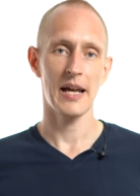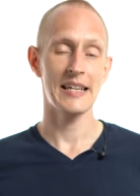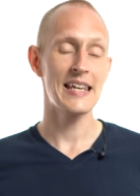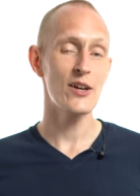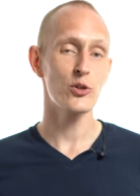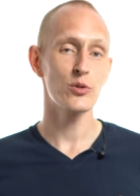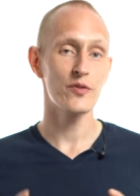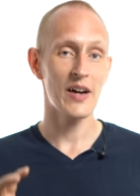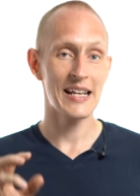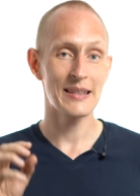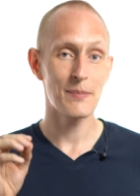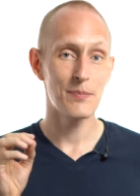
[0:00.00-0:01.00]
And here you'll
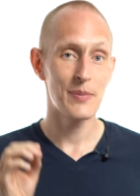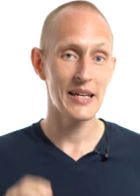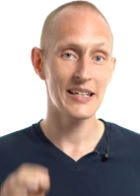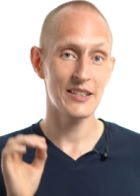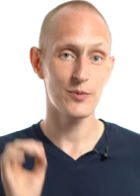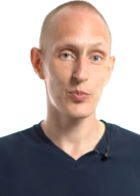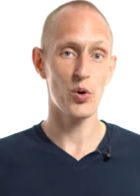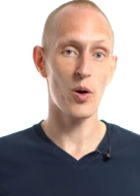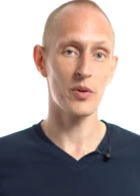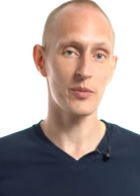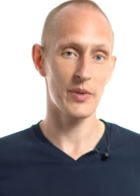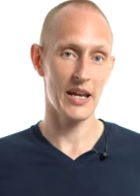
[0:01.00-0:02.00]
find the biggest
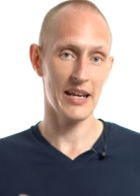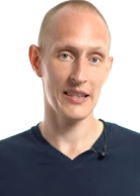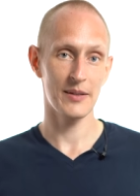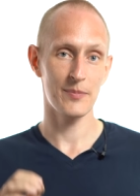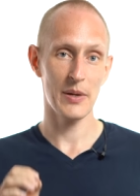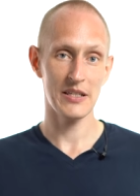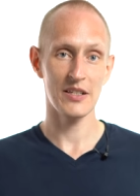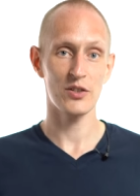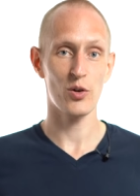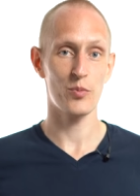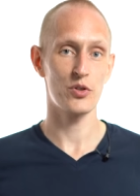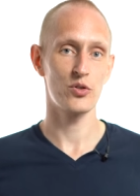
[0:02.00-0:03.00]
problem in the business
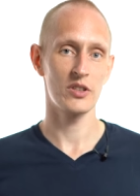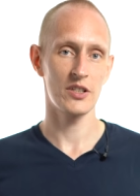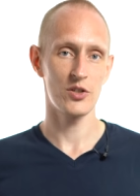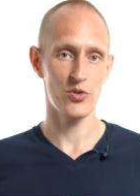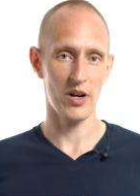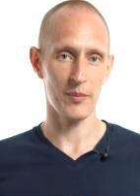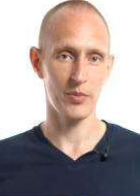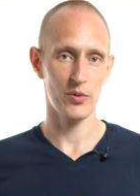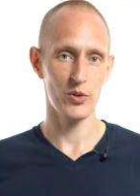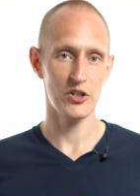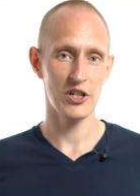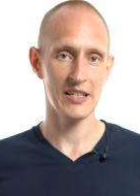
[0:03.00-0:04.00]
opportunity trap,
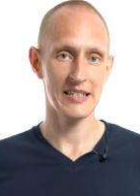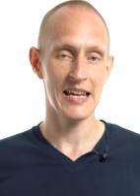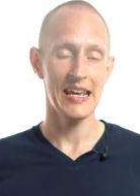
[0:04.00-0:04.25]
which is